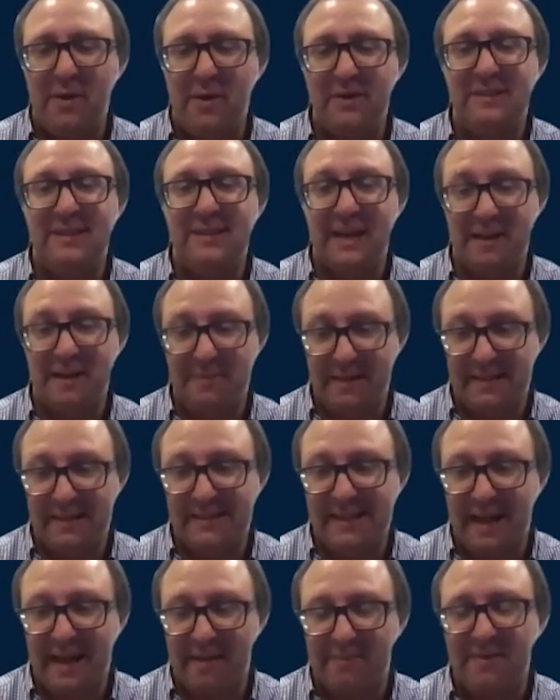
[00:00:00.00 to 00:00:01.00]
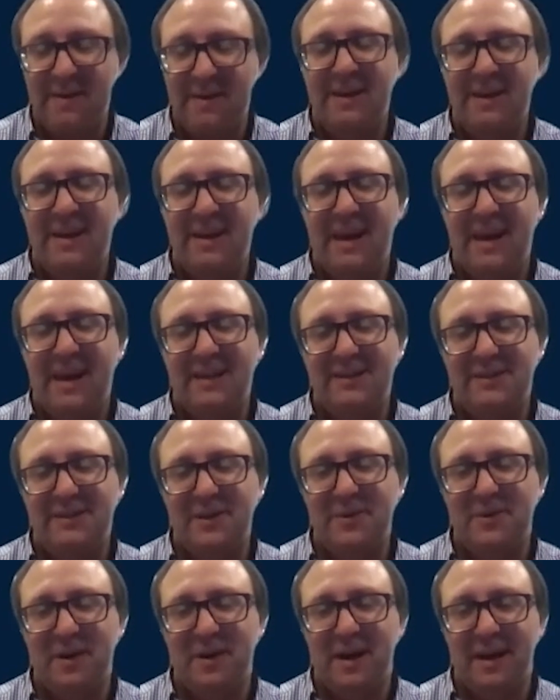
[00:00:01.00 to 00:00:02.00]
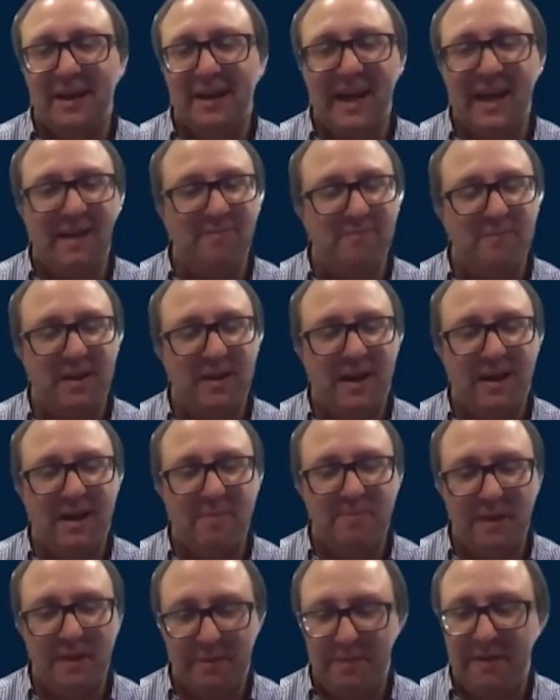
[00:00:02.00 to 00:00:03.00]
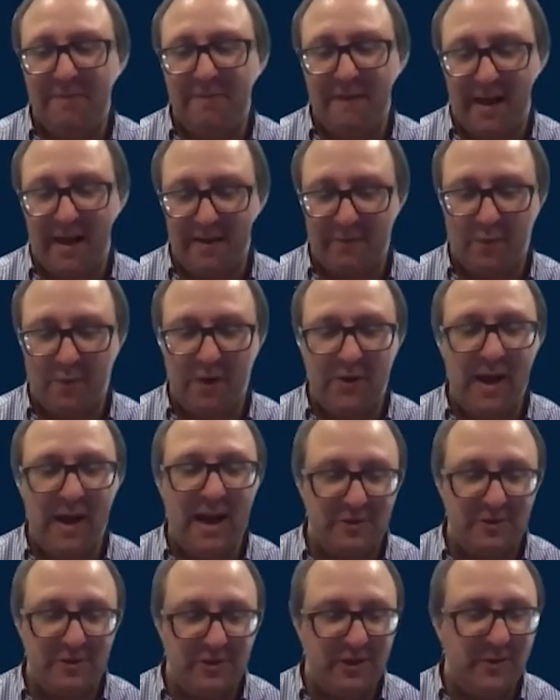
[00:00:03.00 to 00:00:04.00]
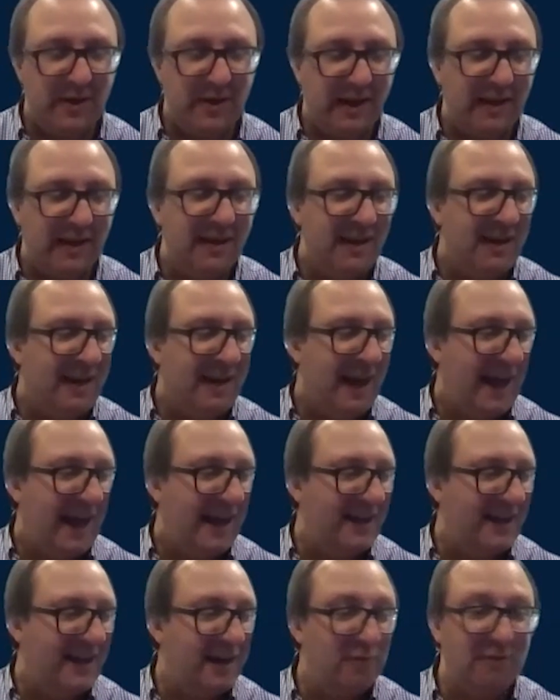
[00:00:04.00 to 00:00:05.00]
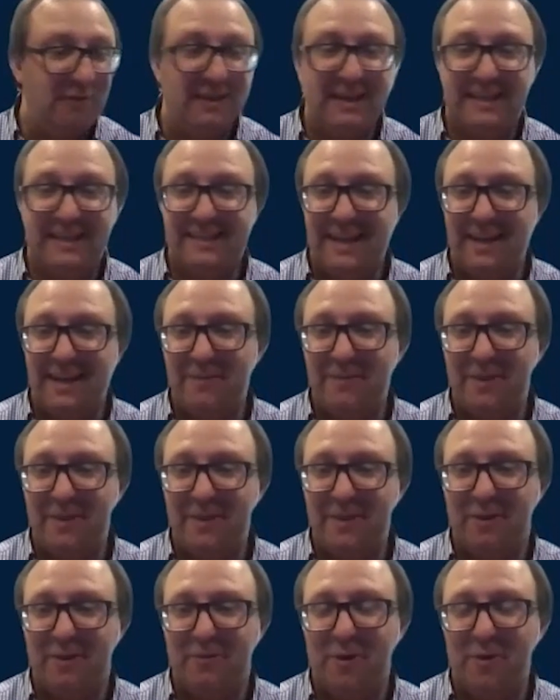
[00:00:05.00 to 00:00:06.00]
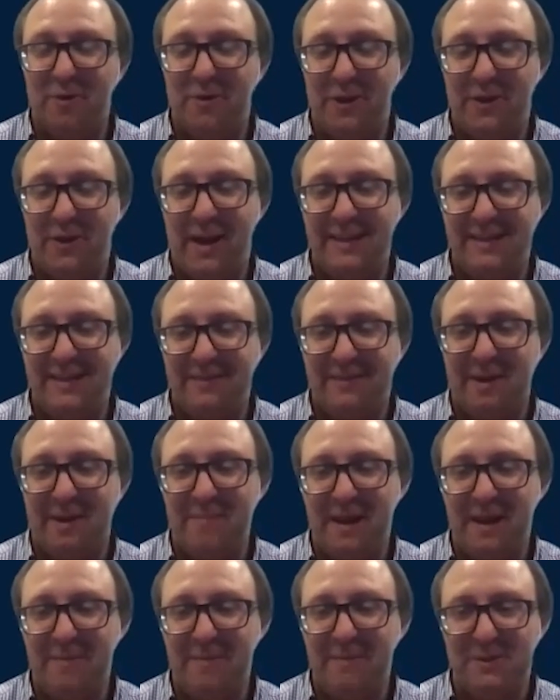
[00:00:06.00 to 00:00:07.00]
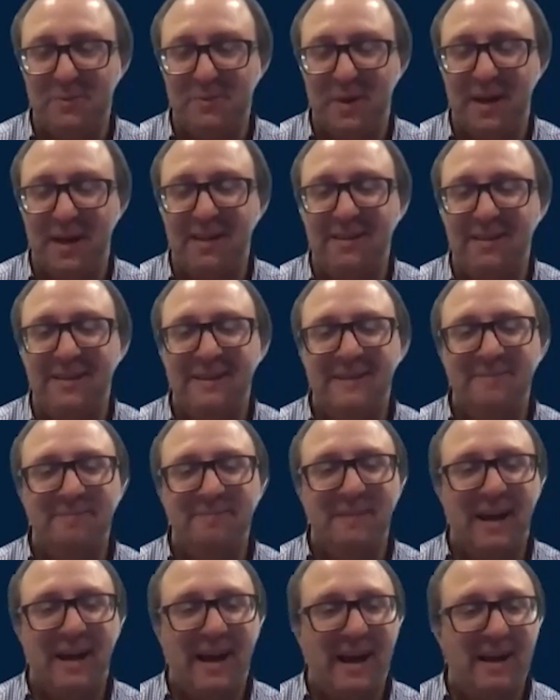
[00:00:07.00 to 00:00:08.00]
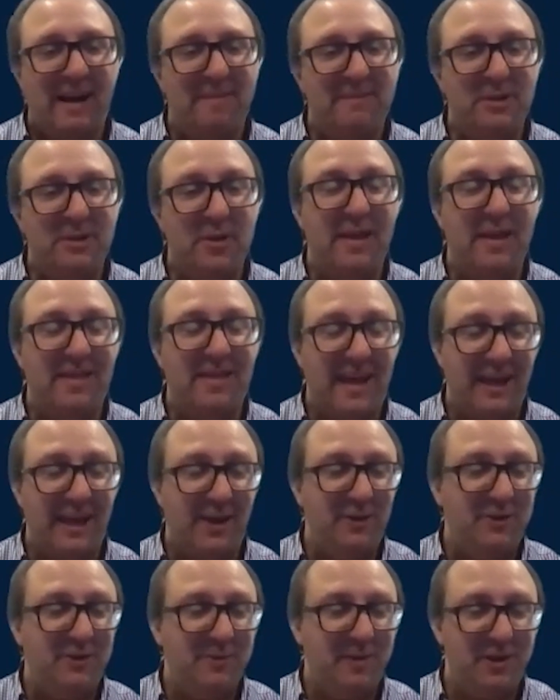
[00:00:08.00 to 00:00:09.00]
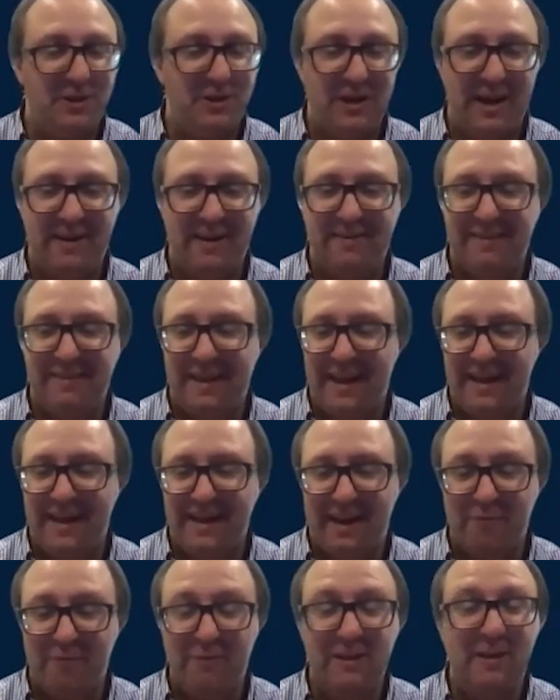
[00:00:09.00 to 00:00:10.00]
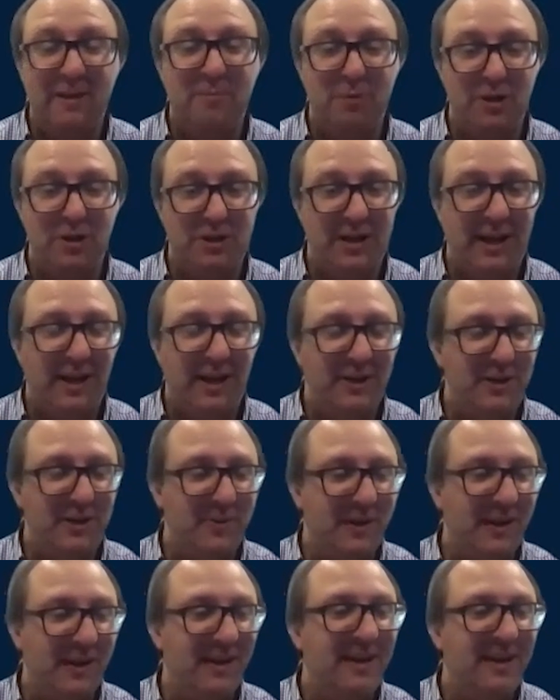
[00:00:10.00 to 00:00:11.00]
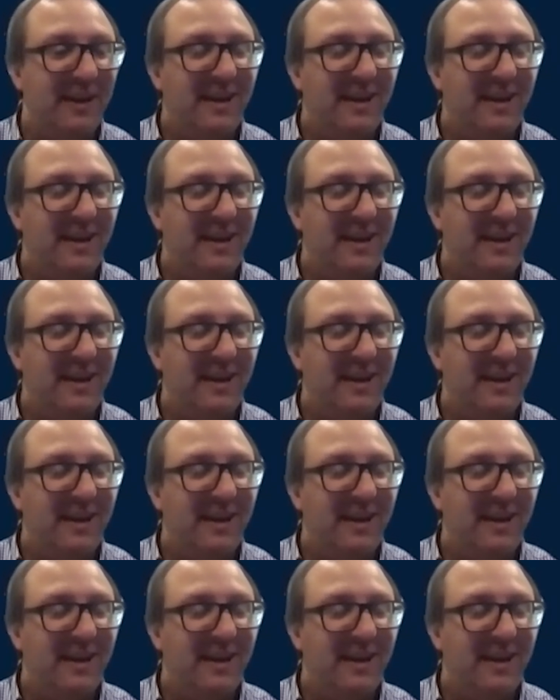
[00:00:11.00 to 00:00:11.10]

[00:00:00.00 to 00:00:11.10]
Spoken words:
has stayed to be the same. And so again, big fan of what you guys are doing, and really excited for the growth that you guys have coming up as well. So thank you so much, Shane, and I really appreciate you doing